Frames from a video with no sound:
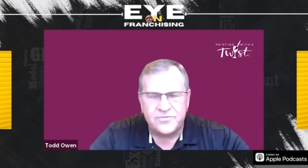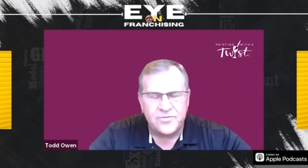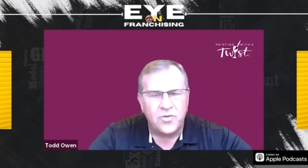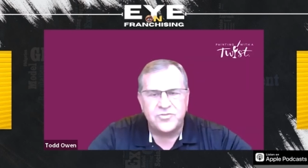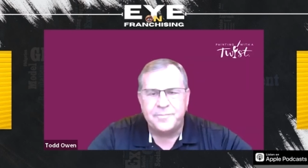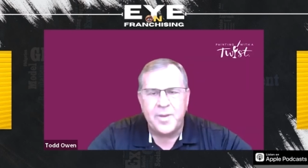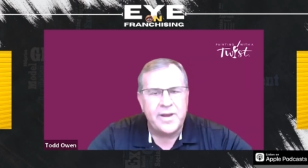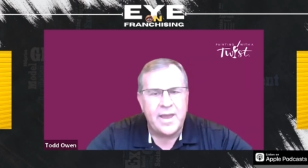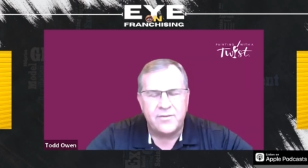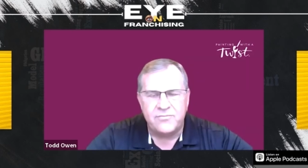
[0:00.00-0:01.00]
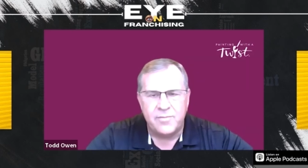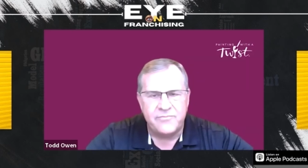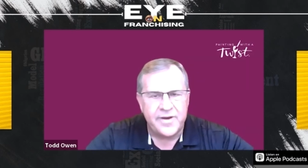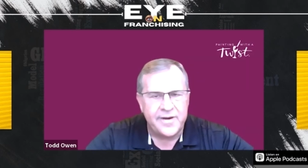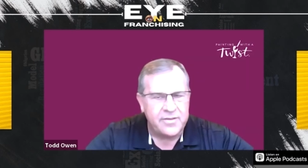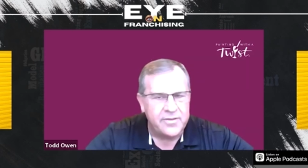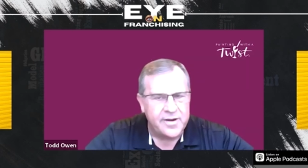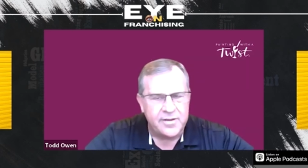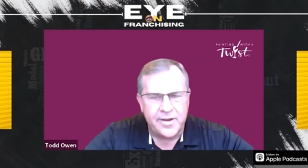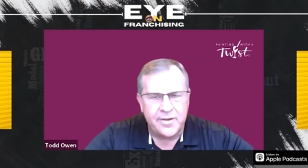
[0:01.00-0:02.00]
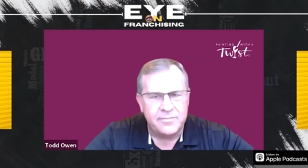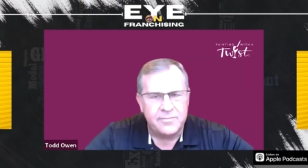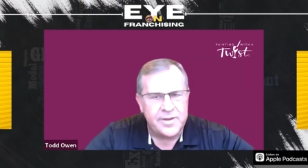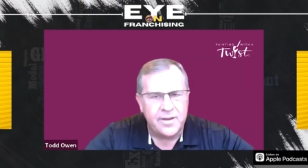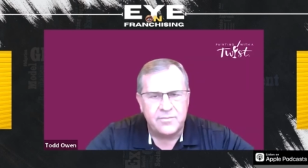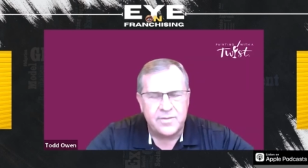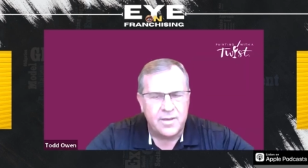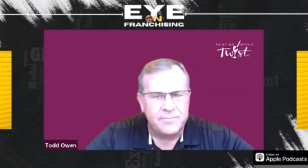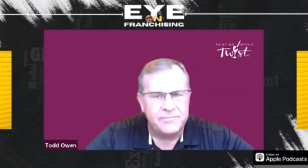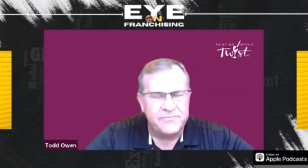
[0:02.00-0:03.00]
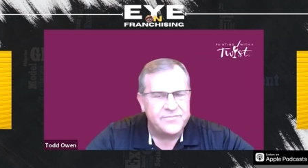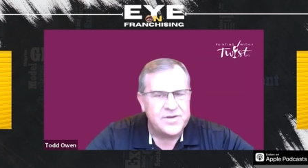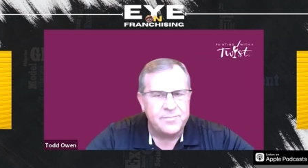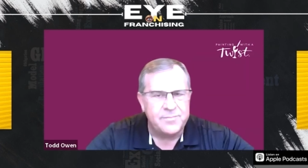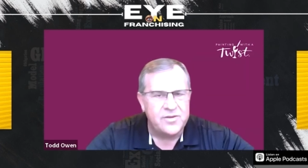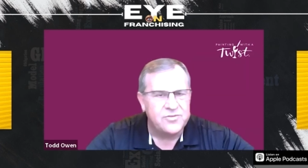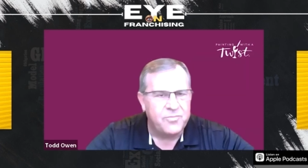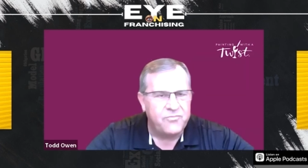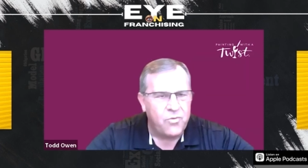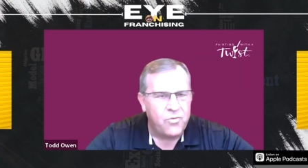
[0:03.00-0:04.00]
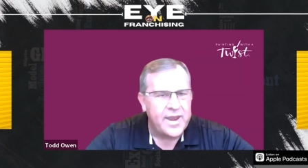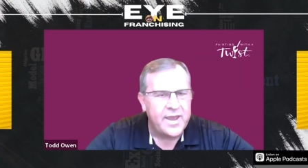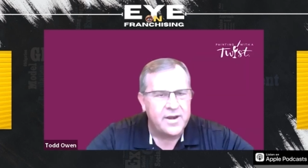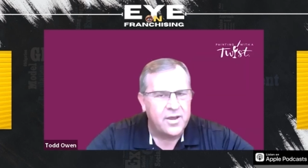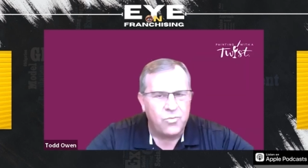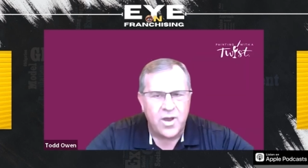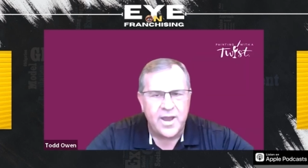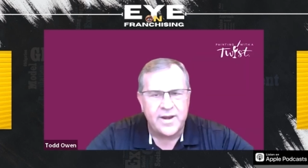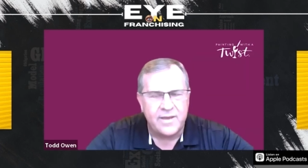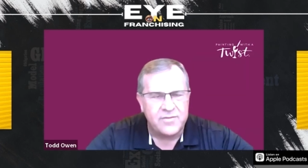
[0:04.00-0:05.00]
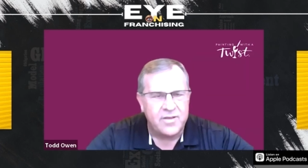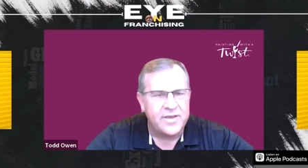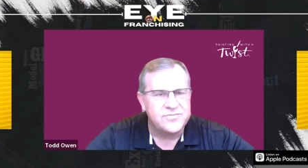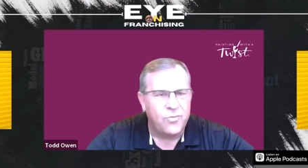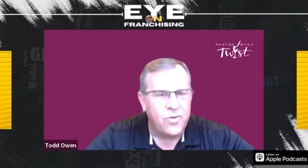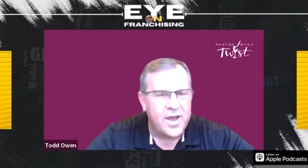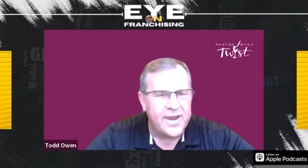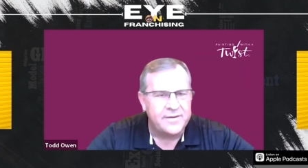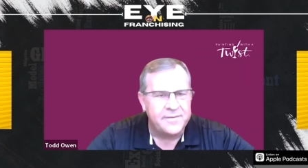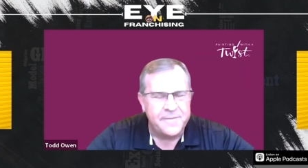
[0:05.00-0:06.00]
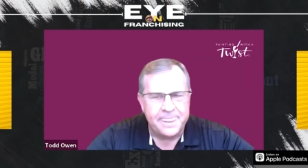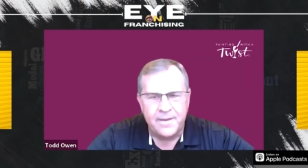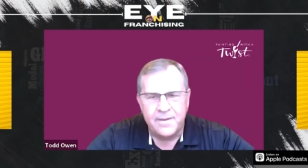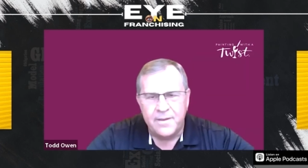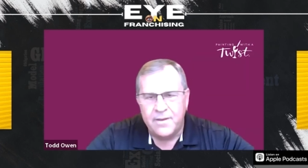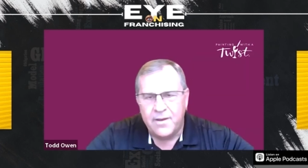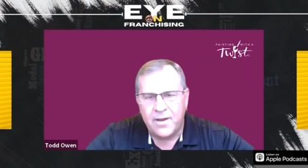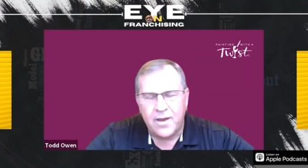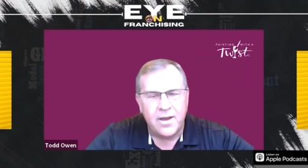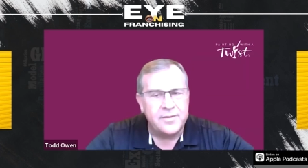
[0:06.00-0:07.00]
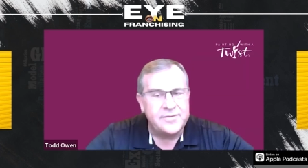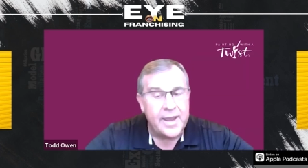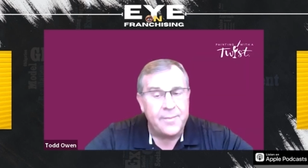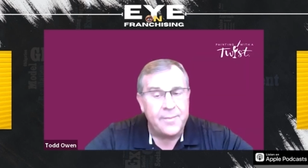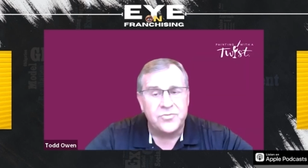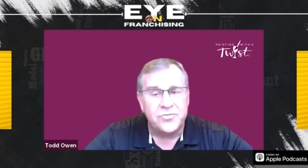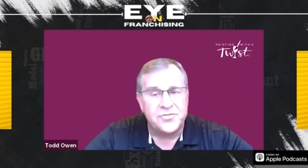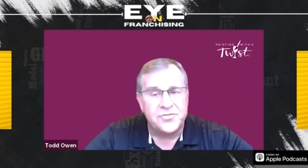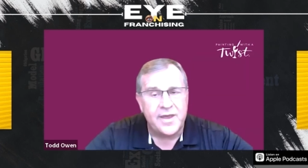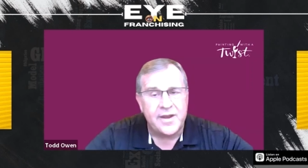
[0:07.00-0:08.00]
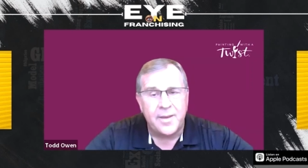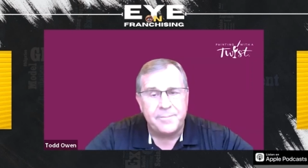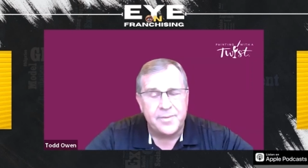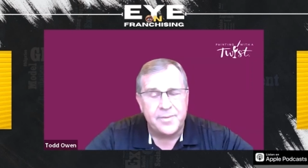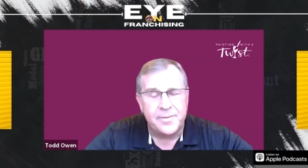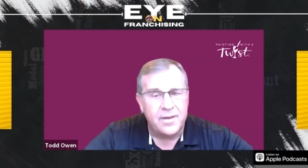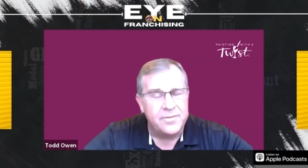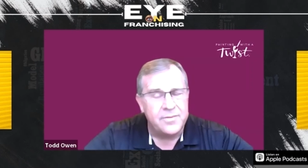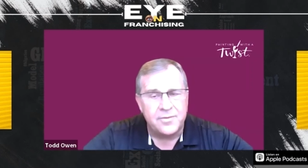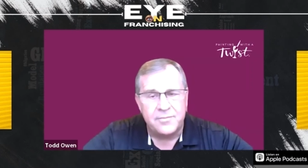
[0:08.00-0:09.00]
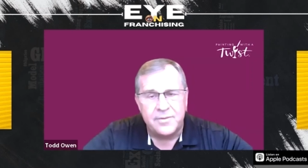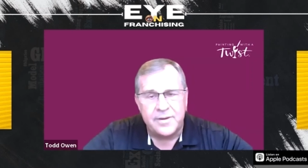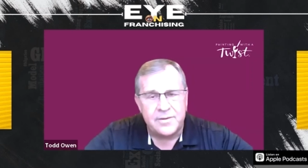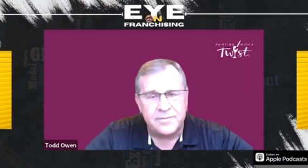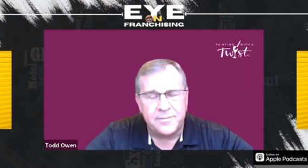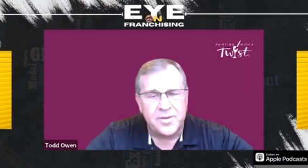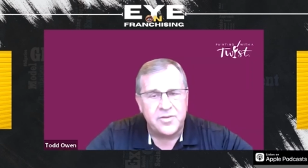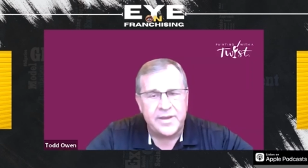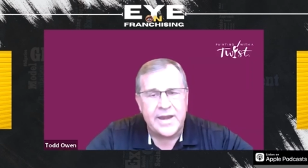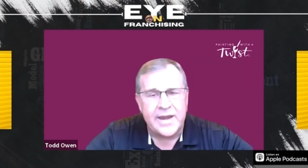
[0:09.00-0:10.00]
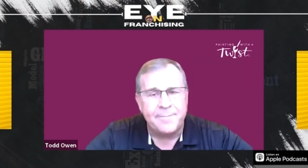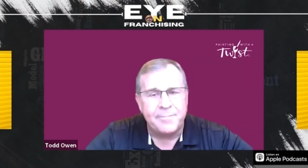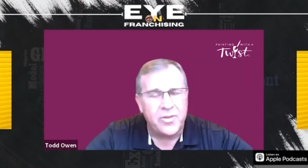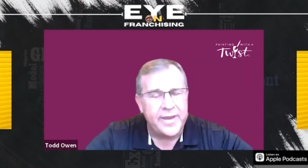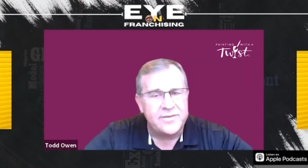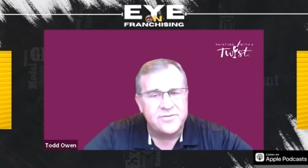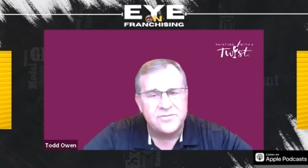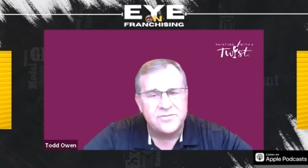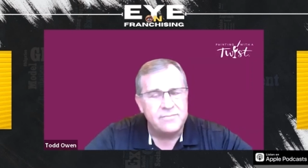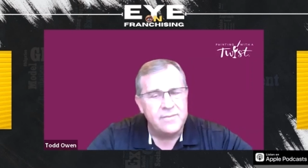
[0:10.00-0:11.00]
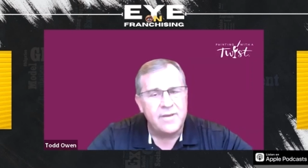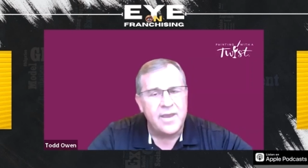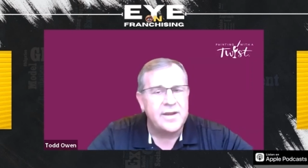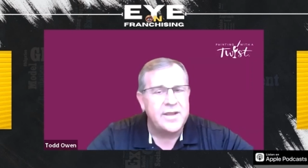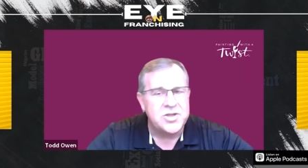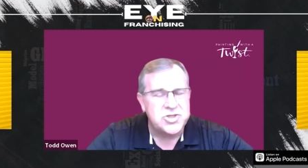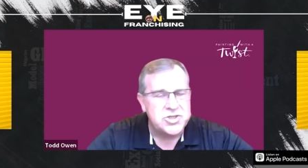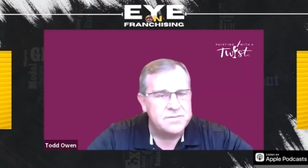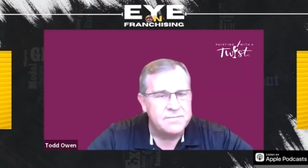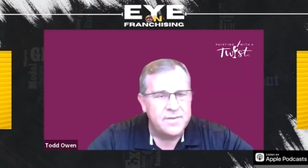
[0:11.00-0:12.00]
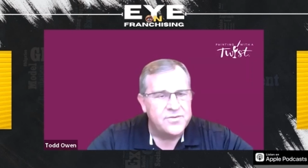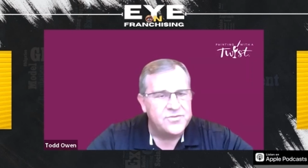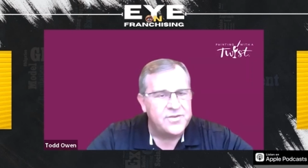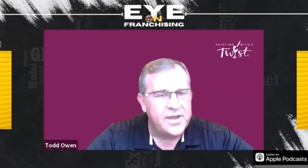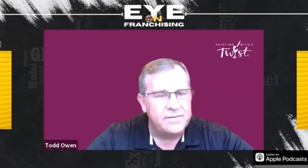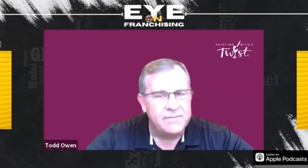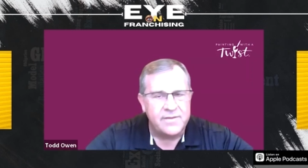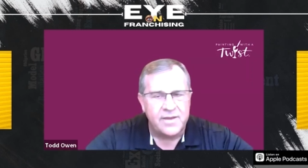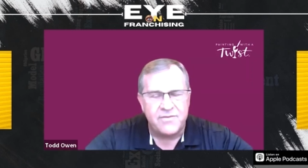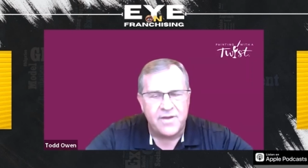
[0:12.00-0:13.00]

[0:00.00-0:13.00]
it's all spelled out for them very clearly. You know, come fifteen minutes beforehand, unwind, have a glass of wine. Uh, tables are set up. Uh, they're typically nameplates at each seat. They